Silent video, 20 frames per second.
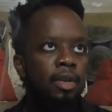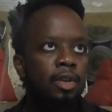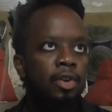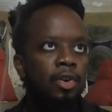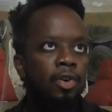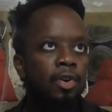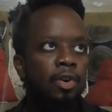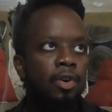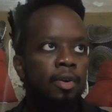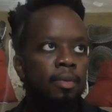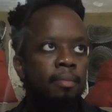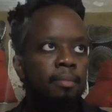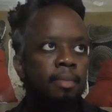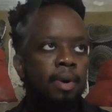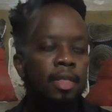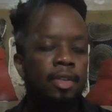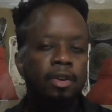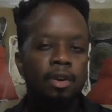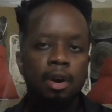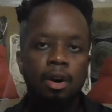your
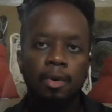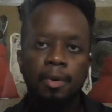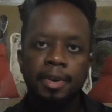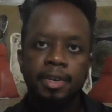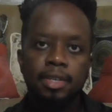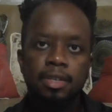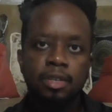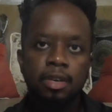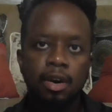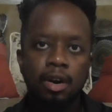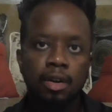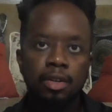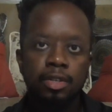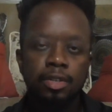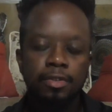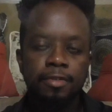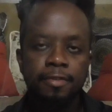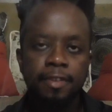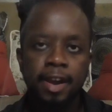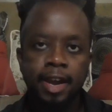mother always called
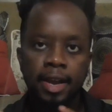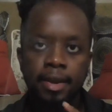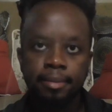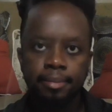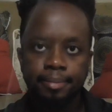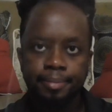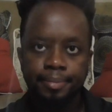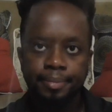you fat.